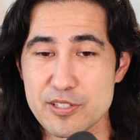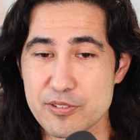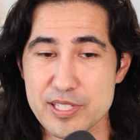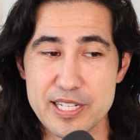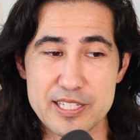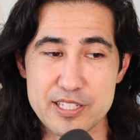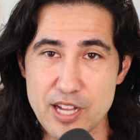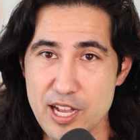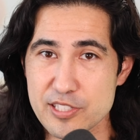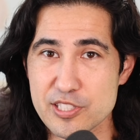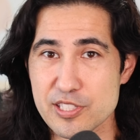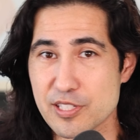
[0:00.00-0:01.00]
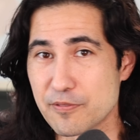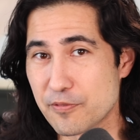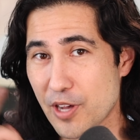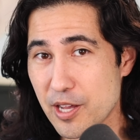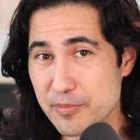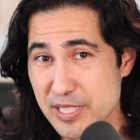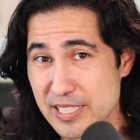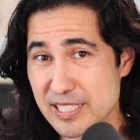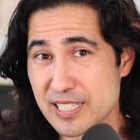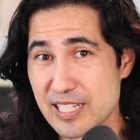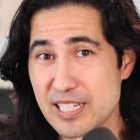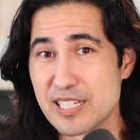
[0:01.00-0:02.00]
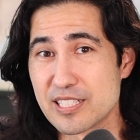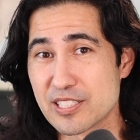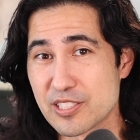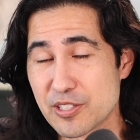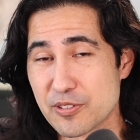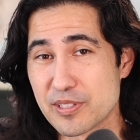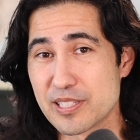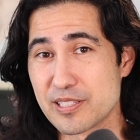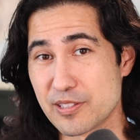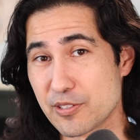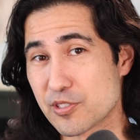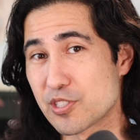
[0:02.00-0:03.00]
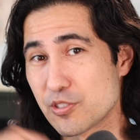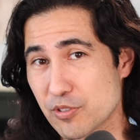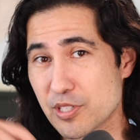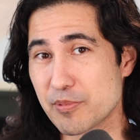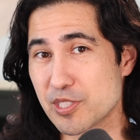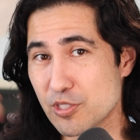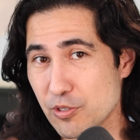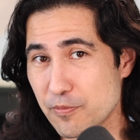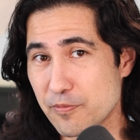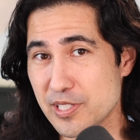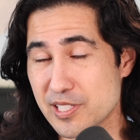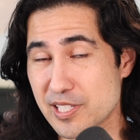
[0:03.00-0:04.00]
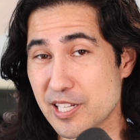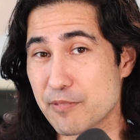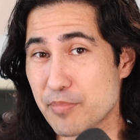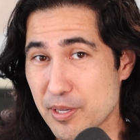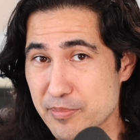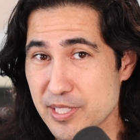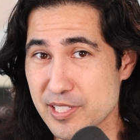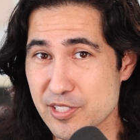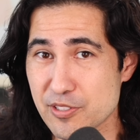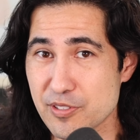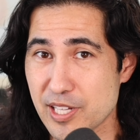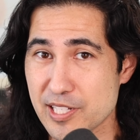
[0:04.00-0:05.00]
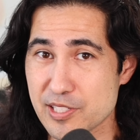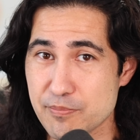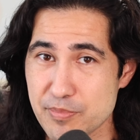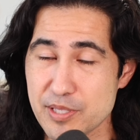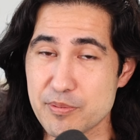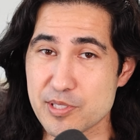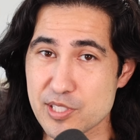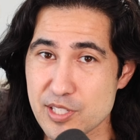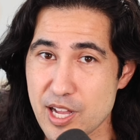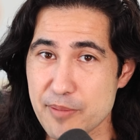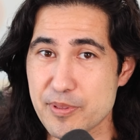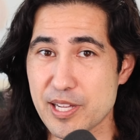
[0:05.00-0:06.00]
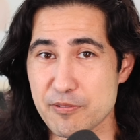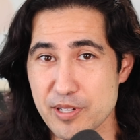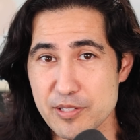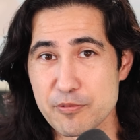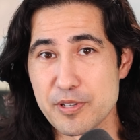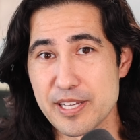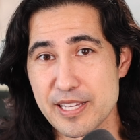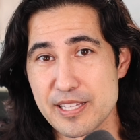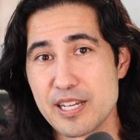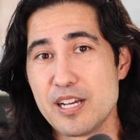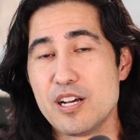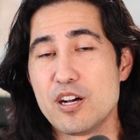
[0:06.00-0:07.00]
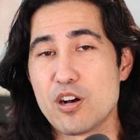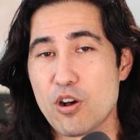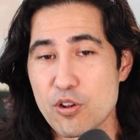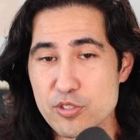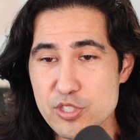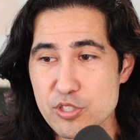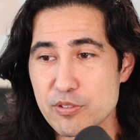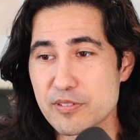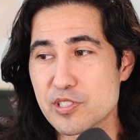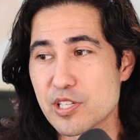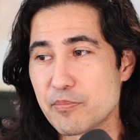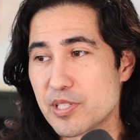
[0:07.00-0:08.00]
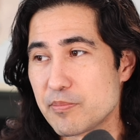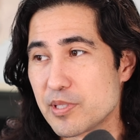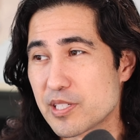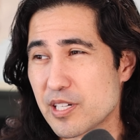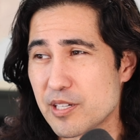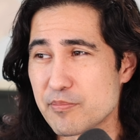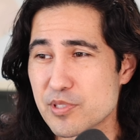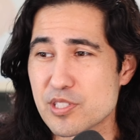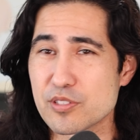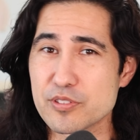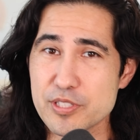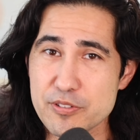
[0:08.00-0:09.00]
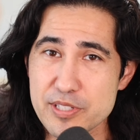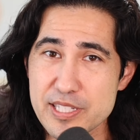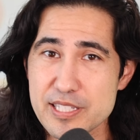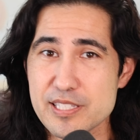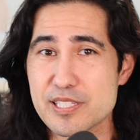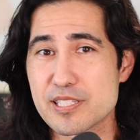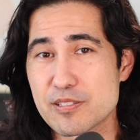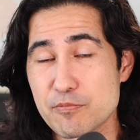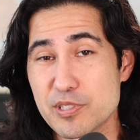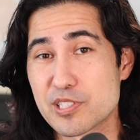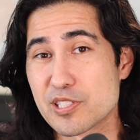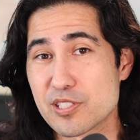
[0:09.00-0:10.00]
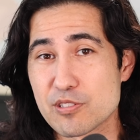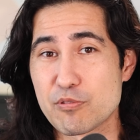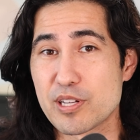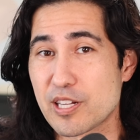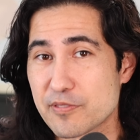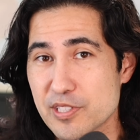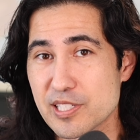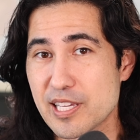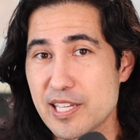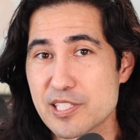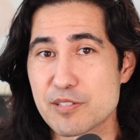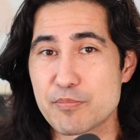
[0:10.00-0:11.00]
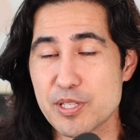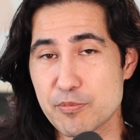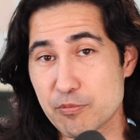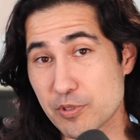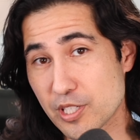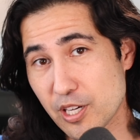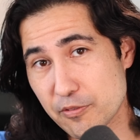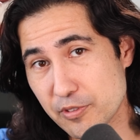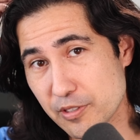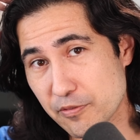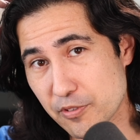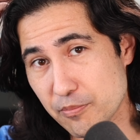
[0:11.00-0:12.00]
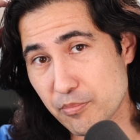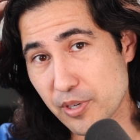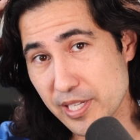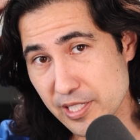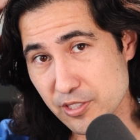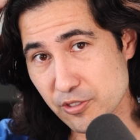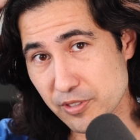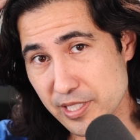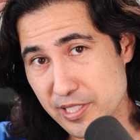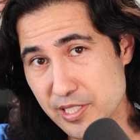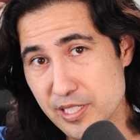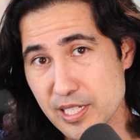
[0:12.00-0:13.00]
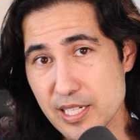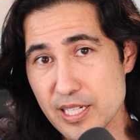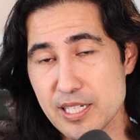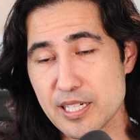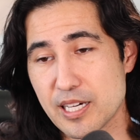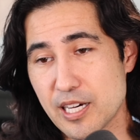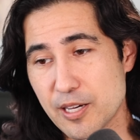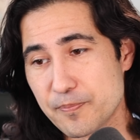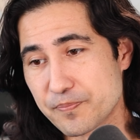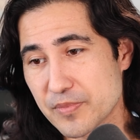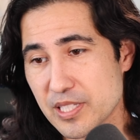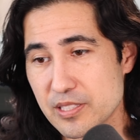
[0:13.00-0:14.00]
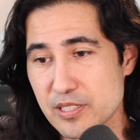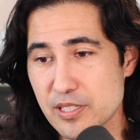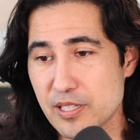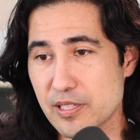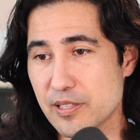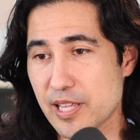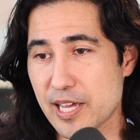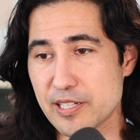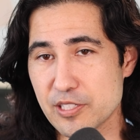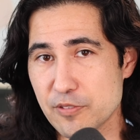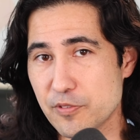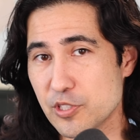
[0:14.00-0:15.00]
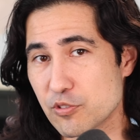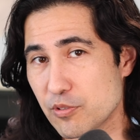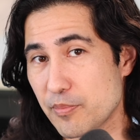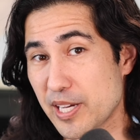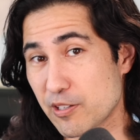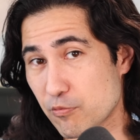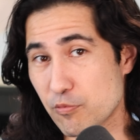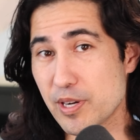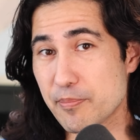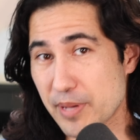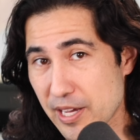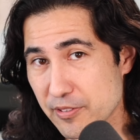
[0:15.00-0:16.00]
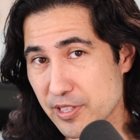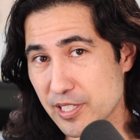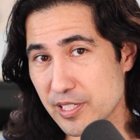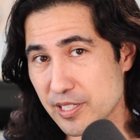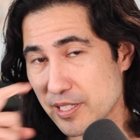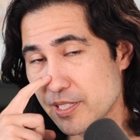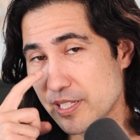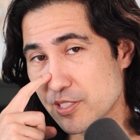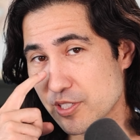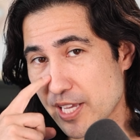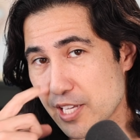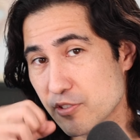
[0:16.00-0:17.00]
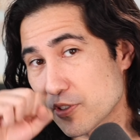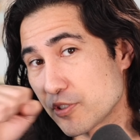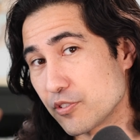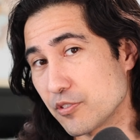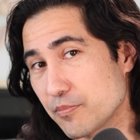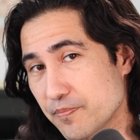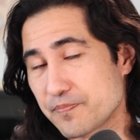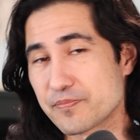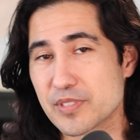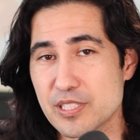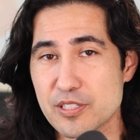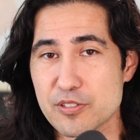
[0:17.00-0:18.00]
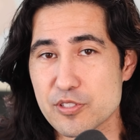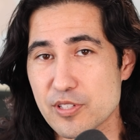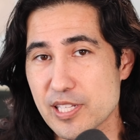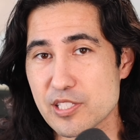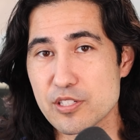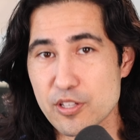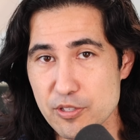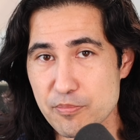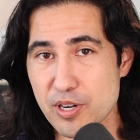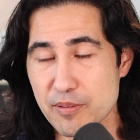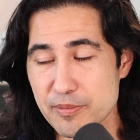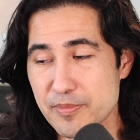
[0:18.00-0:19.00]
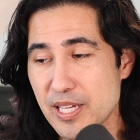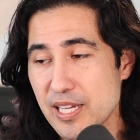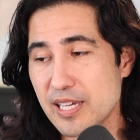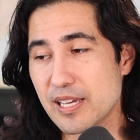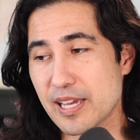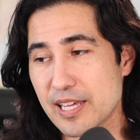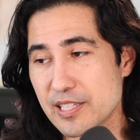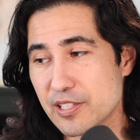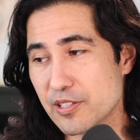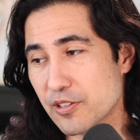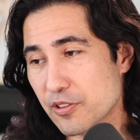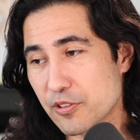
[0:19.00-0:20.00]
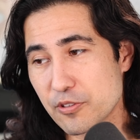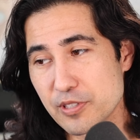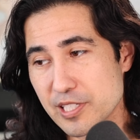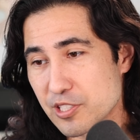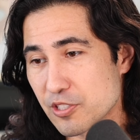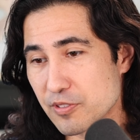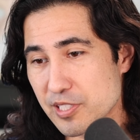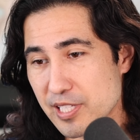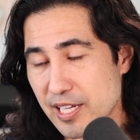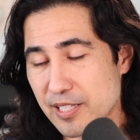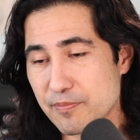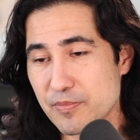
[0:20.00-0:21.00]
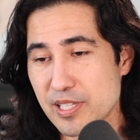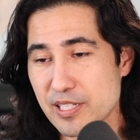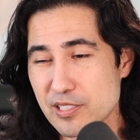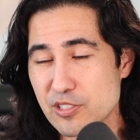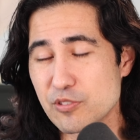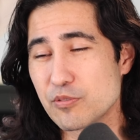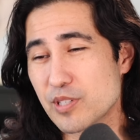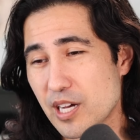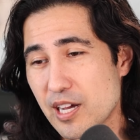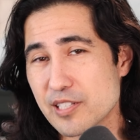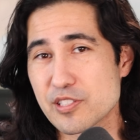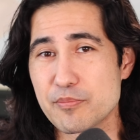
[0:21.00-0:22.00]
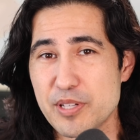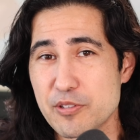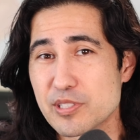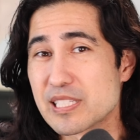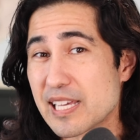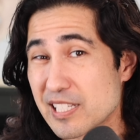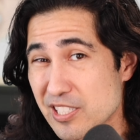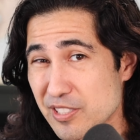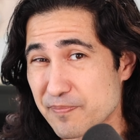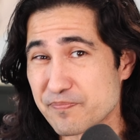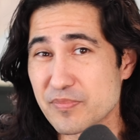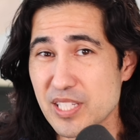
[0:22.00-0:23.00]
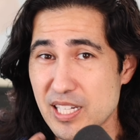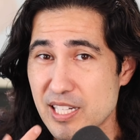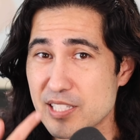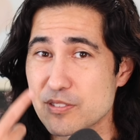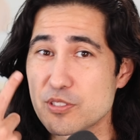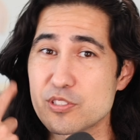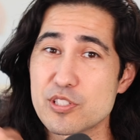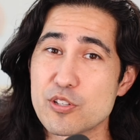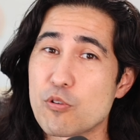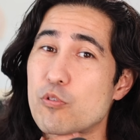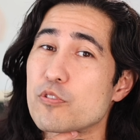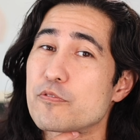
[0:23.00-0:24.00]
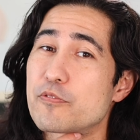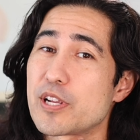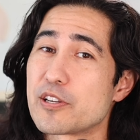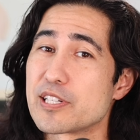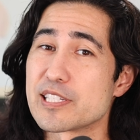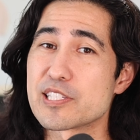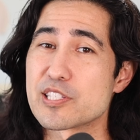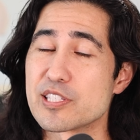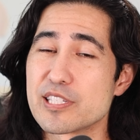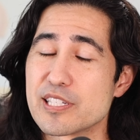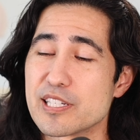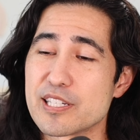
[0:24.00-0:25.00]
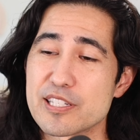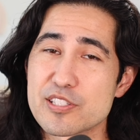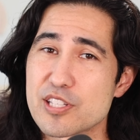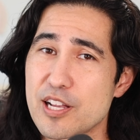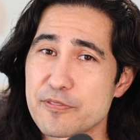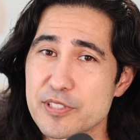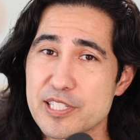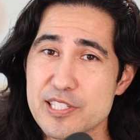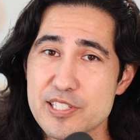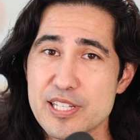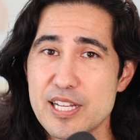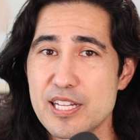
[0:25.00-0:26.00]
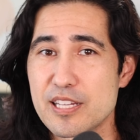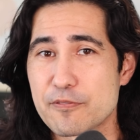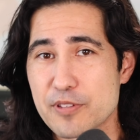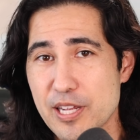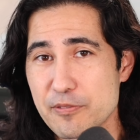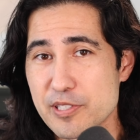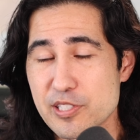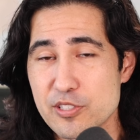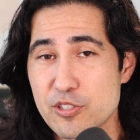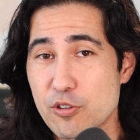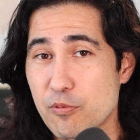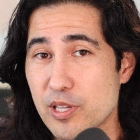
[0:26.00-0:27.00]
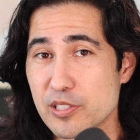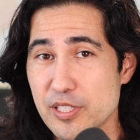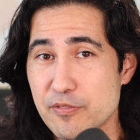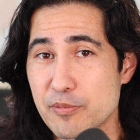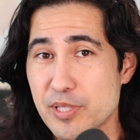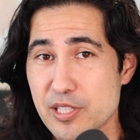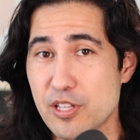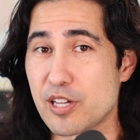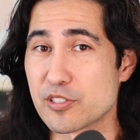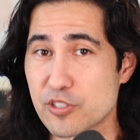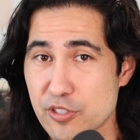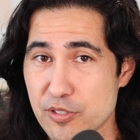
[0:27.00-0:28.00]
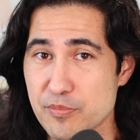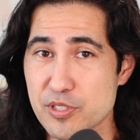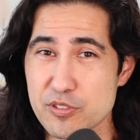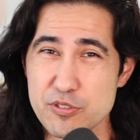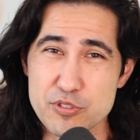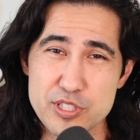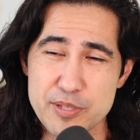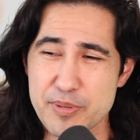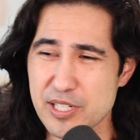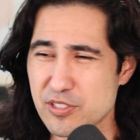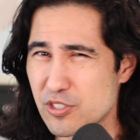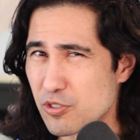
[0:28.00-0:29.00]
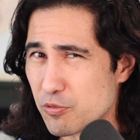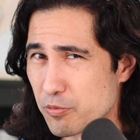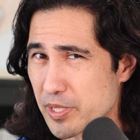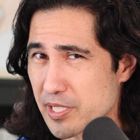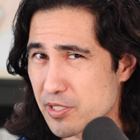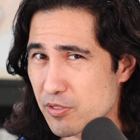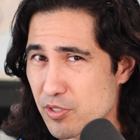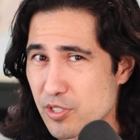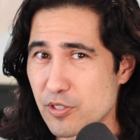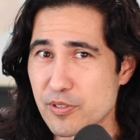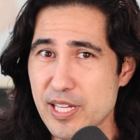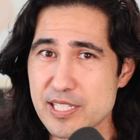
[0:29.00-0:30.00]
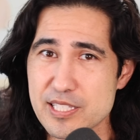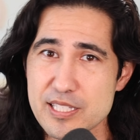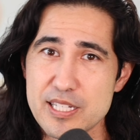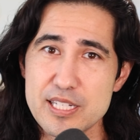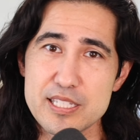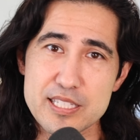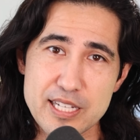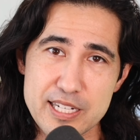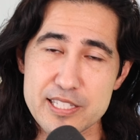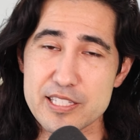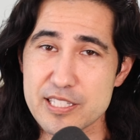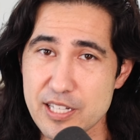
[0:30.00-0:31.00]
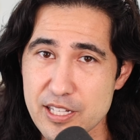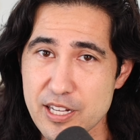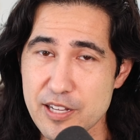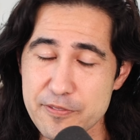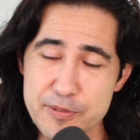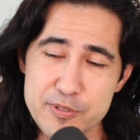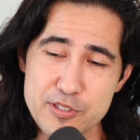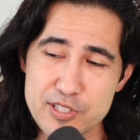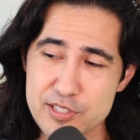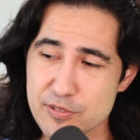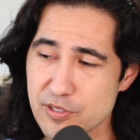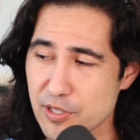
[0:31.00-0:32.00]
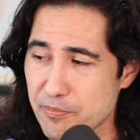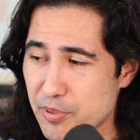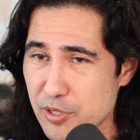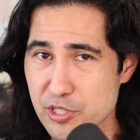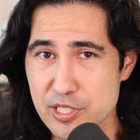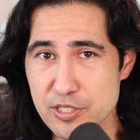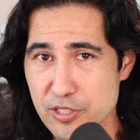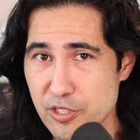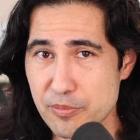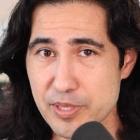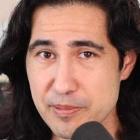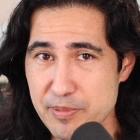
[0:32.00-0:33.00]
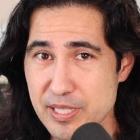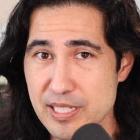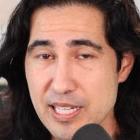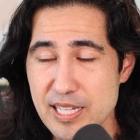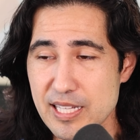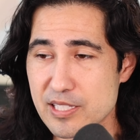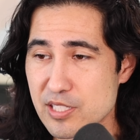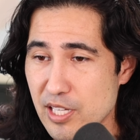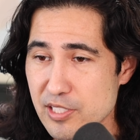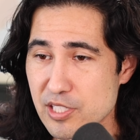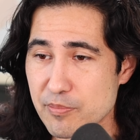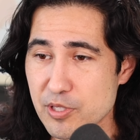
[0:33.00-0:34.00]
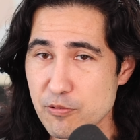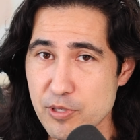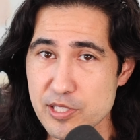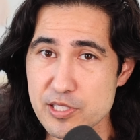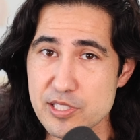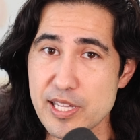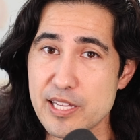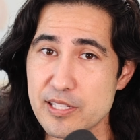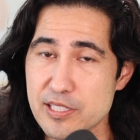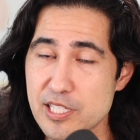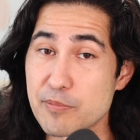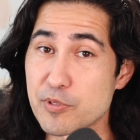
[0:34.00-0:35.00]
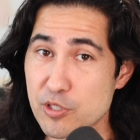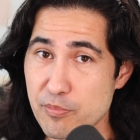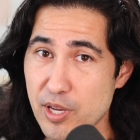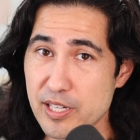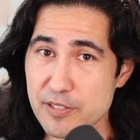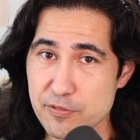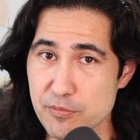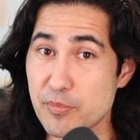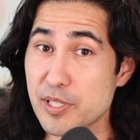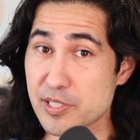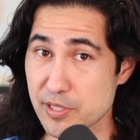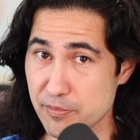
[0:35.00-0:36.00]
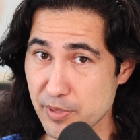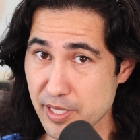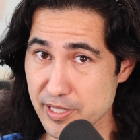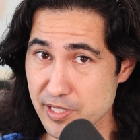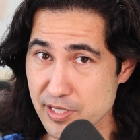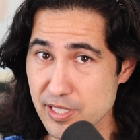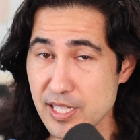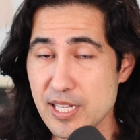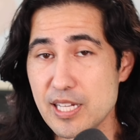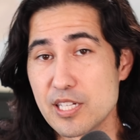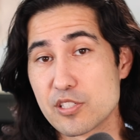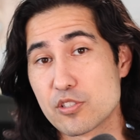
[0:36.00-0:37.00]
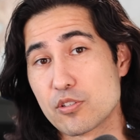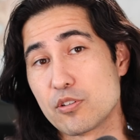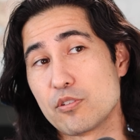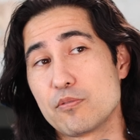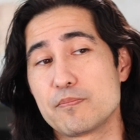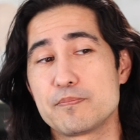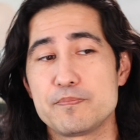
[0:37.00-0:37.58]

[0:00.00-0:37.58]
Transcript: getting nauseous and vomiting, there's still going to be tube feeds getting pumped in. So you got to be able to stop that right away. Also, if somebody becomes delirious, which is quite often the case in people recovering from brain injuries, that individual might rip out the nasogastric tube. So that's another problem. And the third issue is that they do cause some irritation to the oral pharynx, the esophagus. For that reason, you don't want to leave them in long term. So usually about 2 weeks or so, that's kind of the cutoff. I mean, you can push it a little bit, but it's not something you want to keep in your body for months and months. So